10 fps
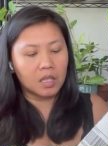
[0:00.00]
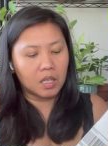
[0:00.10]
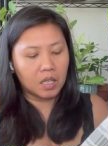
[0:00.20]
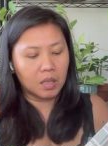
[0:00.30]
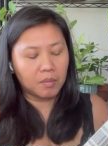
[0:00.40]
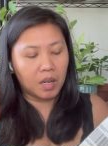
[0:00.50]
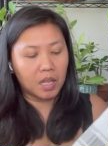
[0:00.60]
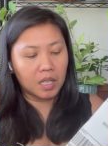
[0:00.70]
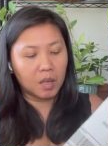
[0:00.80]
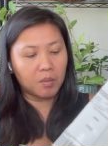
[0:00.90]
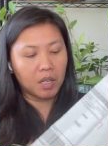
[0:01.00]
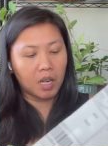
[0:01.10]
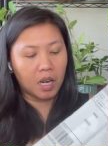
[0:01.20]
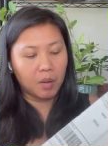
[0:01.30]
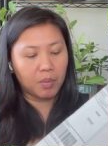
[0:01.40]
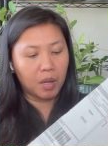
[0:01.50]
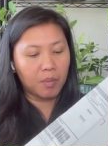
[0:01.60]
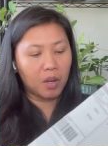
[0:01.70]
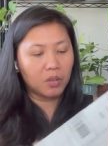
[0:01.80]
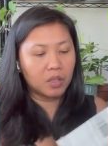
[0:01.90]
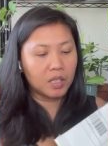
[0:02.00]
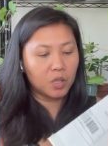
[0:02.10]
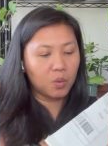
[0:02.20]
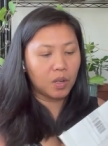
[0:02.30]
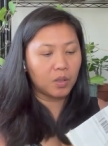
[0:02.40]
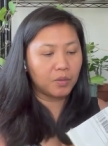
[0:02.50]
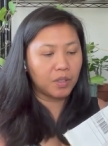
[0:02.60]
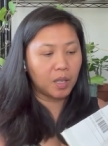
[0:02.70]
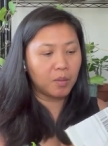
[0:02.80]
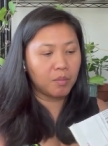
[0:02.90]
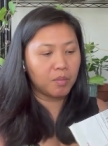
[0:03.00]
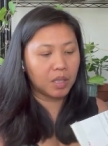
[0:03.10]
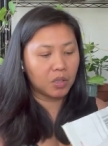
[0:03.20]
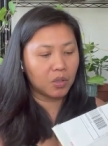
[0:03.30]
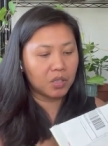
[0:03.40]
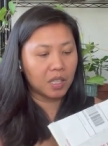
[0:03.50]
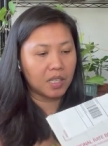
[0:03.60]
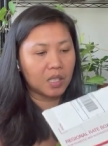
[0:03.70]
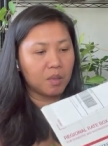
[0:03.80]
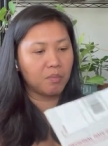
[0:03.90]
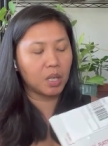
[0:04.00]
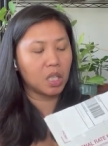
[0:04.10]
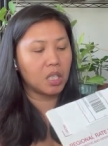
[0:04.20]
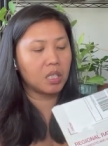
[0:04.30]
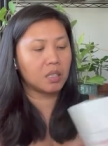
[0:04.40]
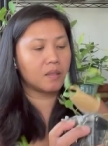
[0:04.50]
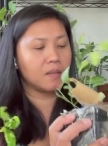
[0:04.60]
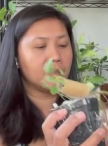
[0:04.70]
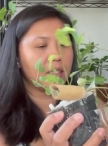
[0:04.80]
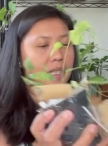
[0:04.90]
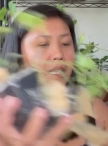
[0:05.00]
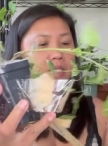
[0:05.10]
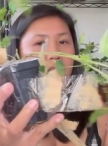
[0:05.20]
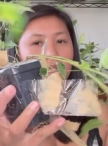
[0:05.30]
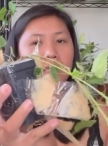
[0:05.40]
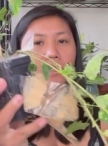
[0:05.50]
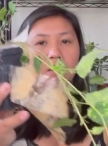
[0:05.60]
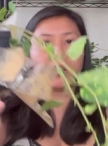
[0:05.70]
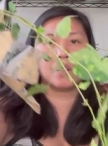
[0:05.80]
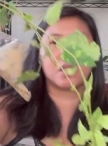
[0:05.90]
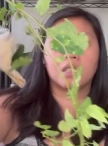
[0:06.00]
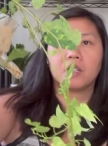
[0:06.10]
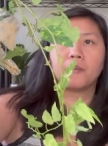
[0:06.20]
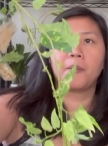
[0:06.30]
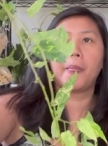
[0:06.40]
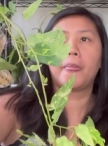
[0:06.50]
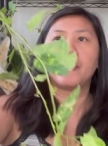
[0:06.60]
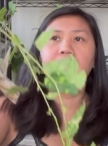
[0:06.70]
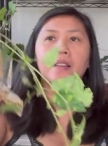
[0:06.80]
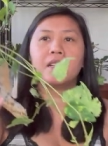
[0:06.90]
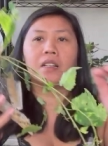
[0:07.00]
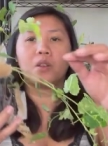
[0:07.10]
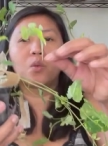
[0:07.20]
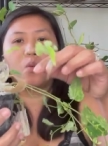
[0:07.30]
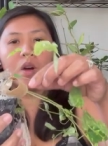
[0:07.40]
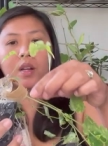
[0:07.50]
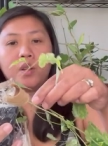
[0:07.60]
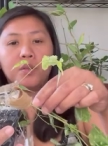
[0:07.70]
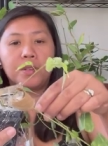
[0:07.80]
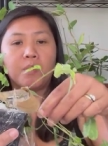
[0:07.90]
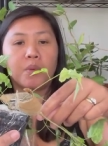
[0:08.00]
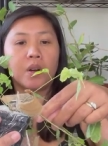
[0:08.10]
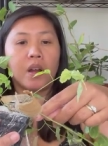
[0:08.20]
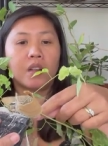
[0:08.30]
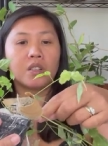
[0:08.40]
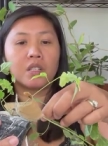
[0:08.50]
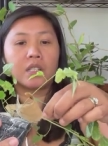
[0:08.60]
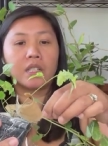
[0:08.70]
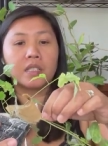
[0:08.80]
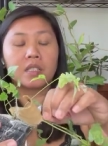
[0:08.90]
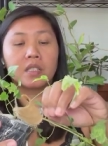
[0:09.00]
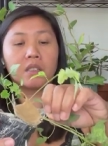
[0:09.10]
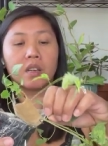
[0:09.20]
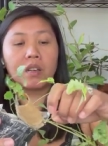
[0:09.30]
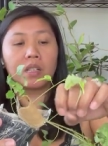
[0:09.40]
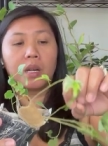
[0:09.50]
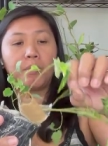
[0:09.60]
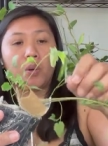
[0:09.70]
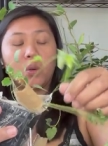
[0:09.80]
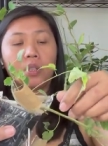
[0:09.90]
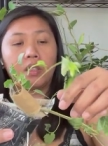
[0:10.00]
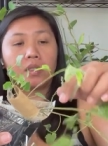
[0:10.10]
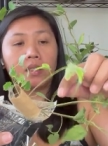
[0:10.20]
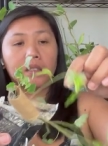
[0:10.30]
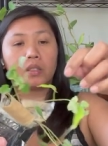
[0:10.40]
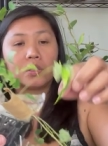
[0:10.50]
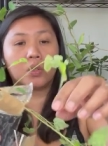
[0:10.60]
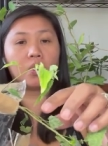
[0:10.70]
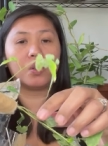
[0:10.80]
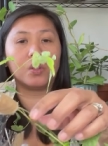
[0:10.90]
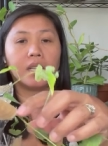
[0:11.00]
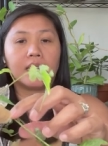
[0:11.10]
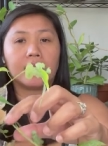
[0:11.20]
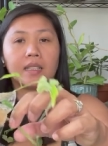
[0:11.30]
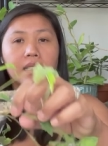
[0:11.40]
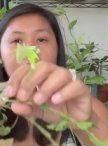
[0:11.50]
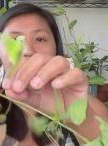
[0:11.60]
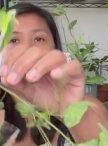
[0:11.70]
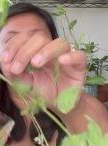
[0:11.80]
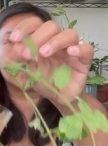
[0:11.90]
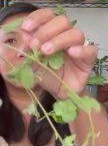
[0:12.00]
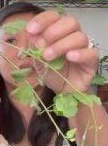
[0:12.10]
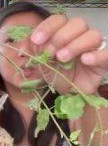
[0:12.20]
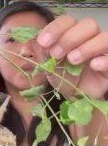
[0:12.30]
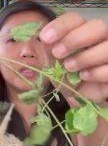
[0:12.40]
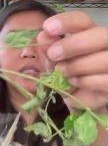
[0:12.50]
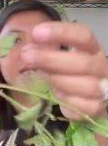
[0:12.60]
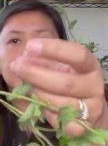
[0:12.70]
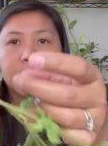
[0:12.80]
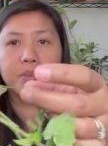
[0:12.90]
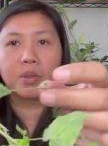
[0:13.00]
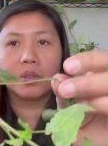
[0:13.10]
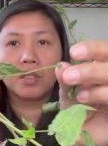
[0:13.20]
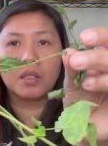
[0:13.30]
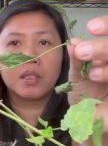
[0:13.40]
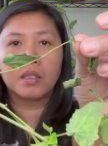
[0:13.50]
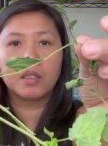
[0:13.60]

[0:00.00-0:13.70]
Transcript: I am not happy about this one of them because it's burned. It's, look, one of the branch is kaput, so like this one is kaput.